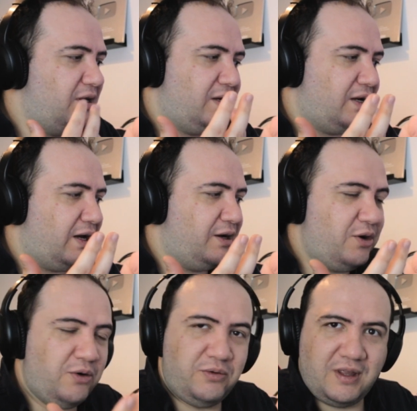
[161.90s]
I don't
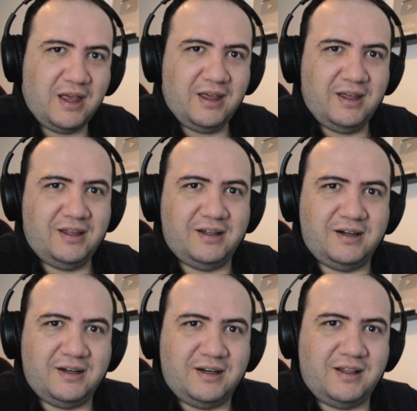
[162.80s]
know,
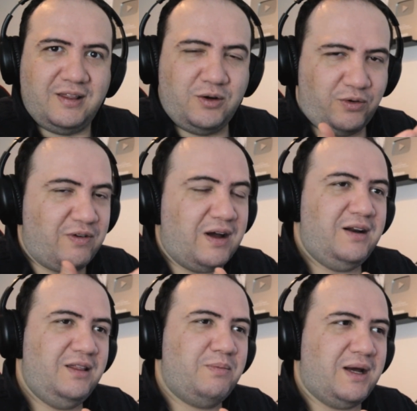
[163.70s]
they were
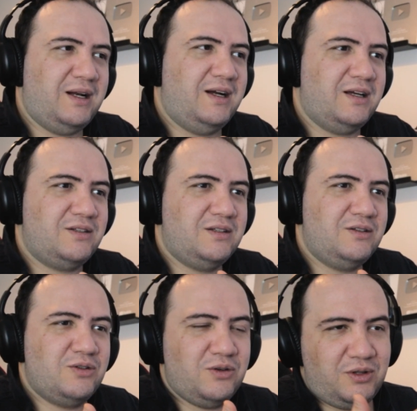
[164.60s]
fighting the bad guys,
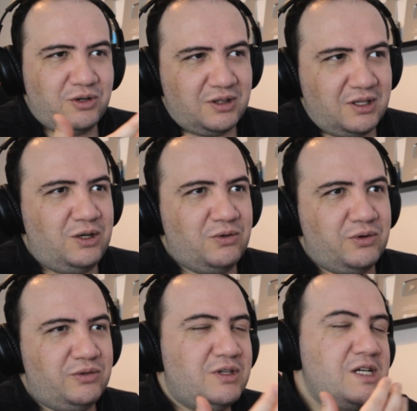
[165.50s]
so they're the
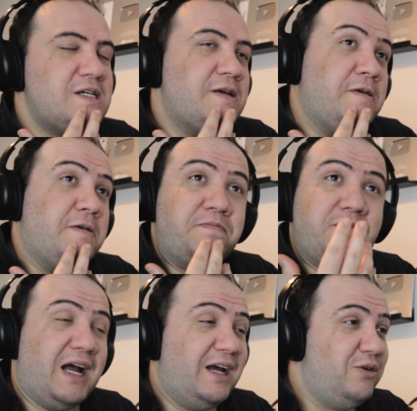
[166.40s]
heroes.
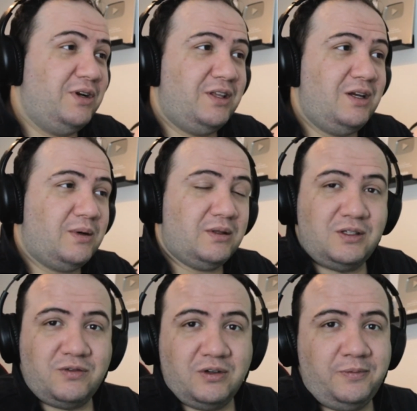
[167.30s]
I know nothing about
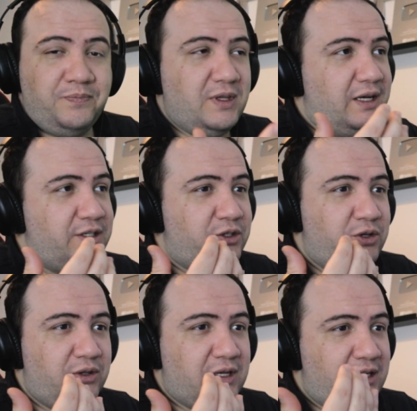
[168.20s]
this film, I just
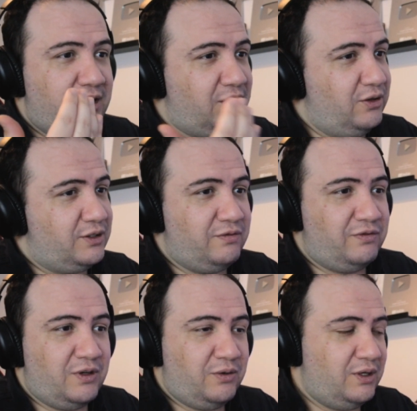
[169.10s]
know that it looks
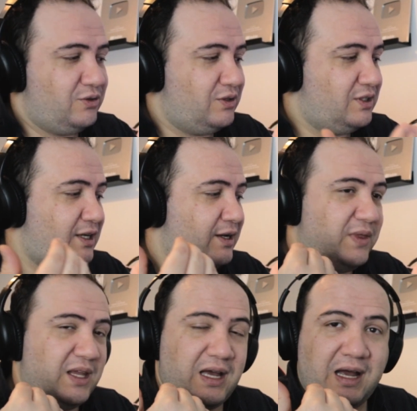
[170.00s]
very interesting.
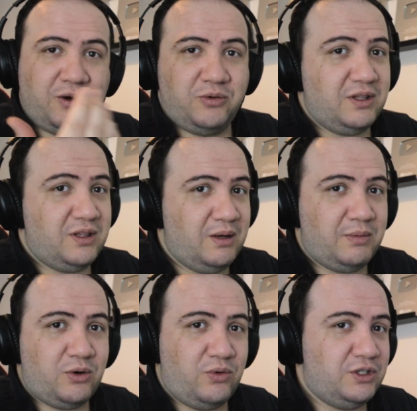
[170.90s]
I know nothing
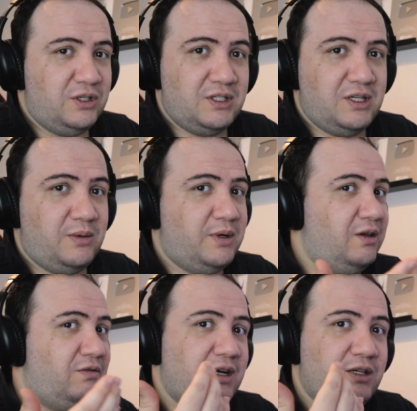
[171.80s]
about Russian cinema.
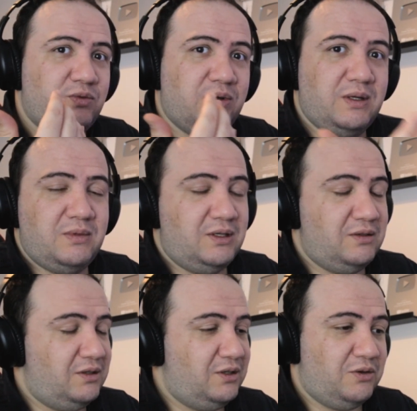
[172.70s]
If you guys want to,
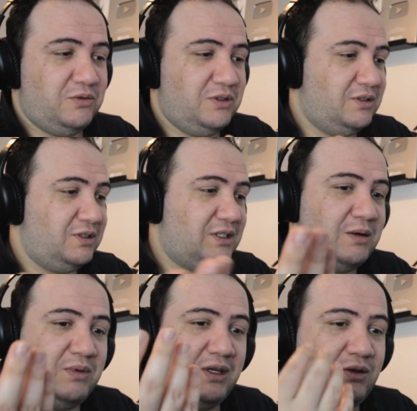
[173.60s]
you know, send
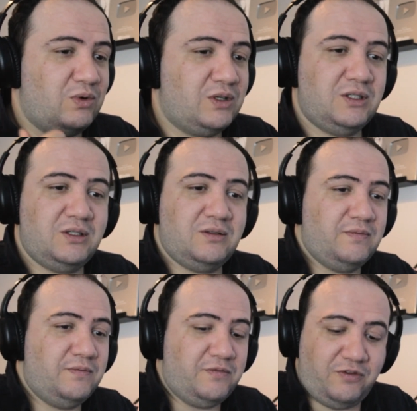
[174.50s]
me Russian
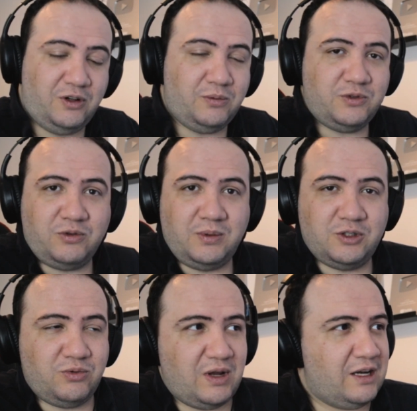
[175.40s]
films for me
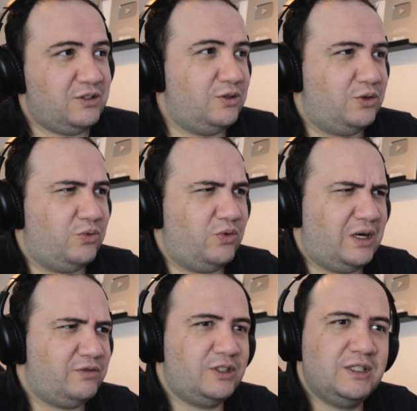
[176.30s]
to react to or
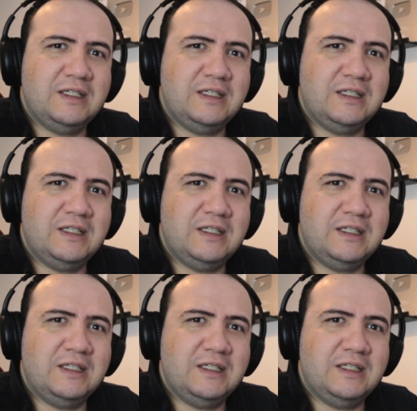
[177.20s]
whatever,